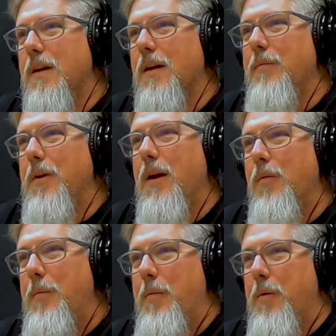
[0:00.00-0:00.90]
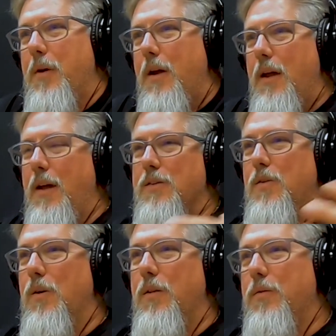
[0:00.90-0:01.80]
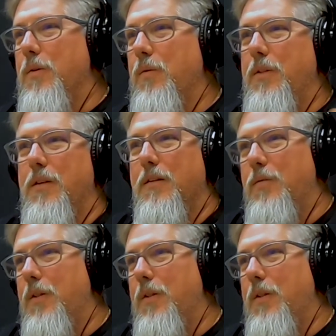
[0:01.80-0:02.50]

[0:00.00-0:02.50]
I remember as going through it